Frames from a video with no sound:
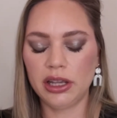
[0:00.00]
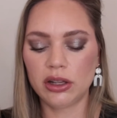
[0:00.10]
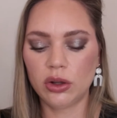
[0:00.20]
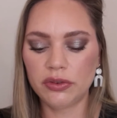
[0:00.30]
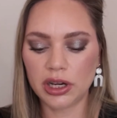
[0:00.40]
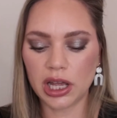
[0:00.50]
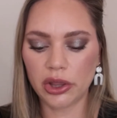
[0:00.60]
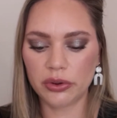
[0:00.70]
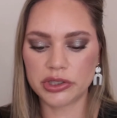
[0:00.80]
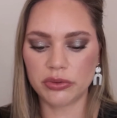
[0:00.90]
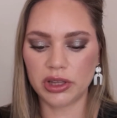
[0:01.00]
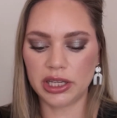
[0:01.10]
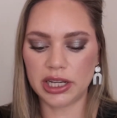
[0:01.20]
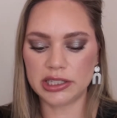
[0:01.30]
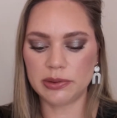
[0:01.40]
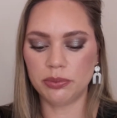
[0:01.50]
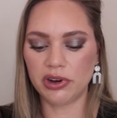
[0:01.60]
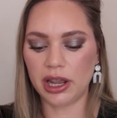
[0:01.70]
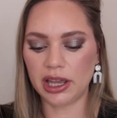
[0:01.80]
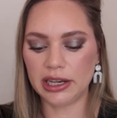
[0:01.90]
Clove and Hallow is a really nice
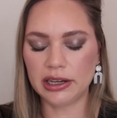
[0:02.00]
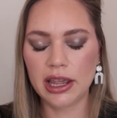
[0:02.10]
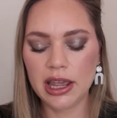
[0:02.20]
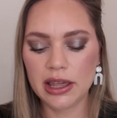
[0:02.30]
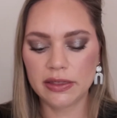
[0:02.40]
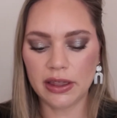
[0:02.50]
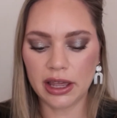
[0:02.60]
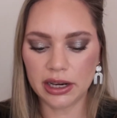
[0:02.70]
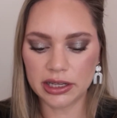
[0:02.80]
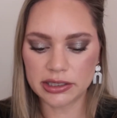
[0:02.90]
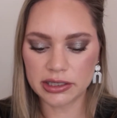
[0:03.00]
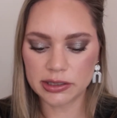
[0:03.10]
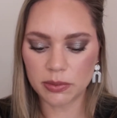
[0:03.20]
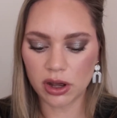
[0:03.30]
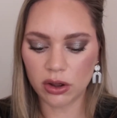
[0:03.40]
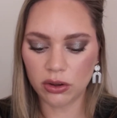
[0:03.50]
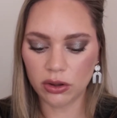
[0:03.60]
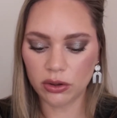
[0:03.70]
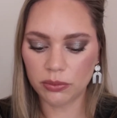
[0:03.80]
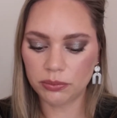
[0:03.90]
brand that is a
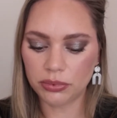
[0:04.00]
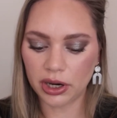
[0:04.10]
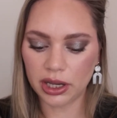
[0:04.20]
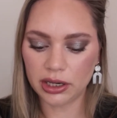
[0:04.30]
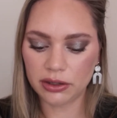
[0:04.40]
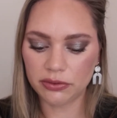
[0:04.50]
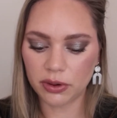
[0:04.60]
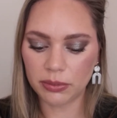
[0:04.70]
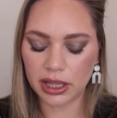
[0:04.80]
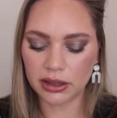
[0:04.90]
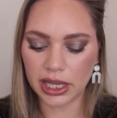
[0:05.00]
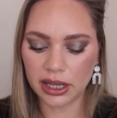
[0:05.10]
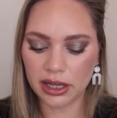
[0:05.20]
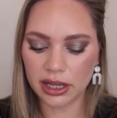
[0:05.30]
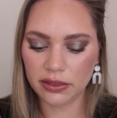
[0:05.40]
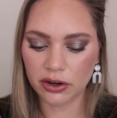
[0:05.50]
small brand from Atlanta.